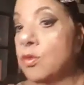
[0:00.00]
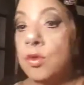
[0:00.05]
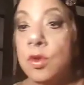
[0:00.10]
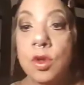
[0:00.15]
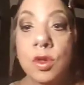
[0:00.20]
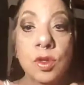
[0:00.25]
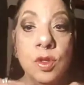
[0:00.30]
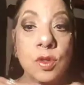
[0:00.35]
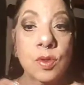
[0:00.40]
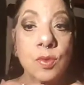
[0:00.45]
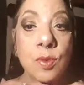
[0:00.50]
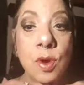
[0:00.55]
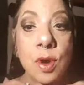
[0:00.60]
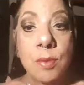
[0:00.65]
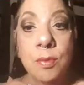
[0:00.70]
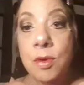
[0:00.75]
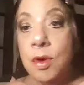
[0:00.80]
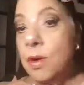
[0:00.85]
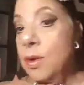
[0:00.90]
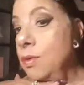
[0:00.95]
This is where
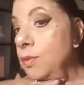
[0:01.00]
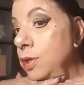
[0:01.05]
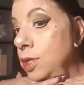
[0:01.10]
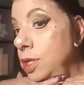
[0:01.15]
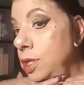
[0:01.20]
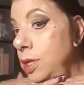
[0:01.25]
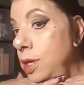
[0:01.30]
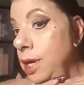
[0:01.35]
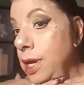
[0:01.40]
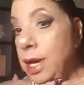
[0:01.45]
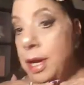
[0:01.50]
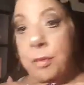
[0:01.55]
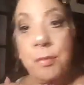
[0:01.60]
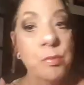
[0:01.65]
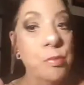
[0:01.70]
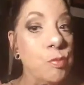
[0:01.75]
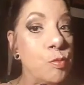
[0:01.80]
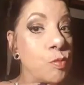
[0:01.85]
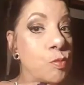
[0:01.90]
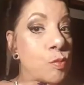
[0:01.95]
I'm going with today.
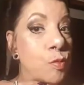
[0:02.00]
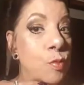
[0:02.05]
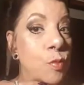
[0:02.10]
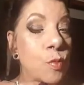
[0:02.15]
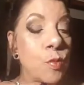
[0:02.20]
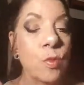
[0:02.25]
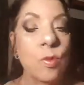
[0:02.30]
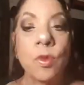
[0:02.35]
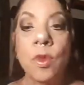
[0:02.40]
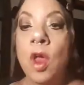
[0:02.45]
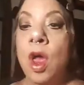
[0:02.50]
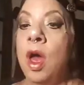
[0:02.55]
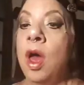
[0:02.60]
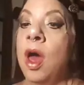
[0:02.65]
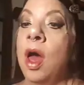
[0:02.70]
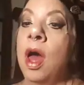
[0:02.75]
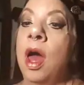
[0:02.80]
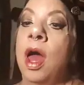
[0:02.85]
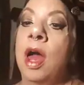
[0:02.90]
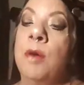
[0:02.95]

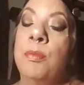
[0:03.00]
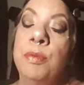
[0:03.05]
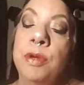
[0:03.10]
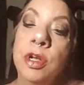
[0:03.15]
Hope